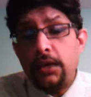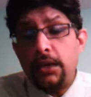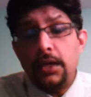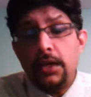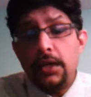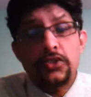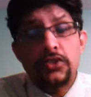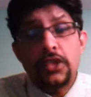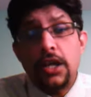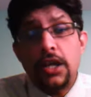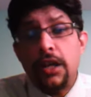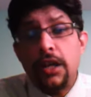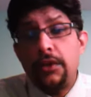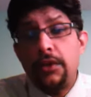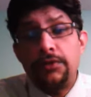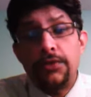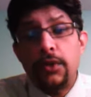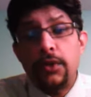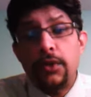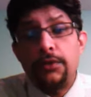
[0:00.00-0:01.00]
it's,
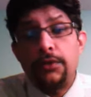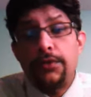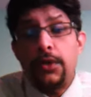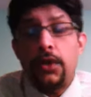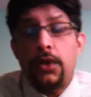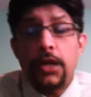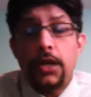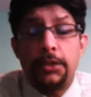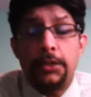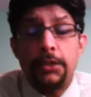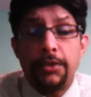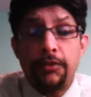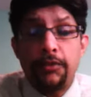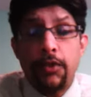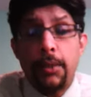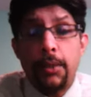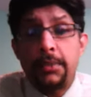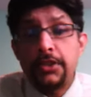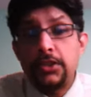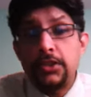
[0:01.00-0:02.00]
if you look at the
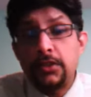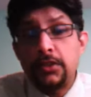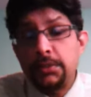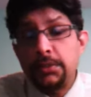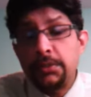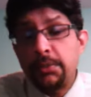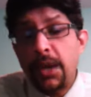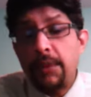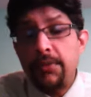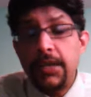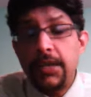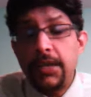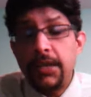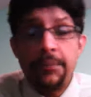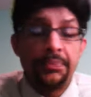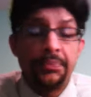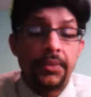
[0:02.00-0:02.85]
performances of Zimbabwe,